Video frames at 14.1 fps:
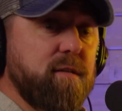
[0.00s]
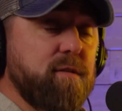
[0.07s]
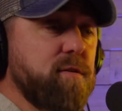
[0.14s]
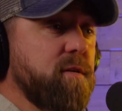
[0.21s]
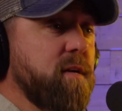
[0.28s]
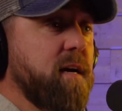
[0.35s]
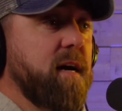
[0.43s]

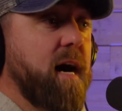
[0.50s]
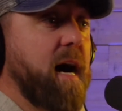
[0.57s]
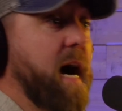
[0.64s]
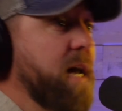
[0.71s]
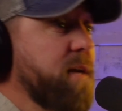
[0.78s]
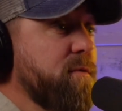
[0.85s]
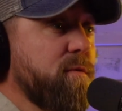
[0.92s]
And dude,
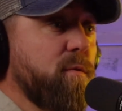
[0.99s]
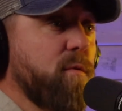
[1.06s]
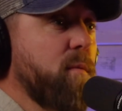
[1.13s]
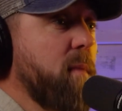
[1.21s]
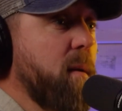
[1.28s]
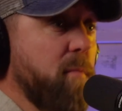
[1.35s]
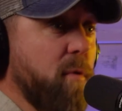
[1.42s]
I don't
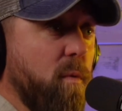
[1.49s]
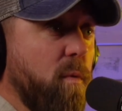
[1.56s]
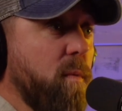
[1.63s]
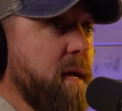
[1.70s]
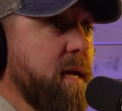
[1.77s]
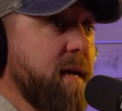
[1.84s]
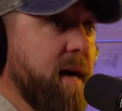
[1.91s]
remember
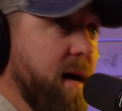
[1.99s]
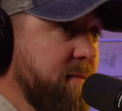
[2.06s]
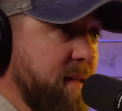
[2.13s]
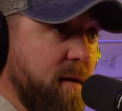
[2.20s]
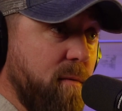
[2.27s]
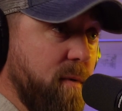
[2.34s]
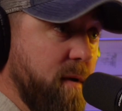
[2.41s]
what we
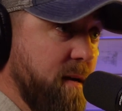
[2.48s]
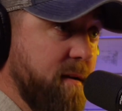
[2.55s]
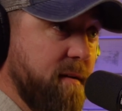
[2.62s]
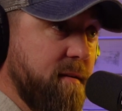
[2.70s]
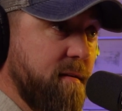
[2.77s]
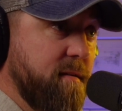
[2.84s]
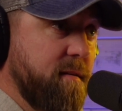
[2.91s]
got that
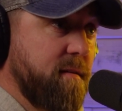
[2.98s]
week.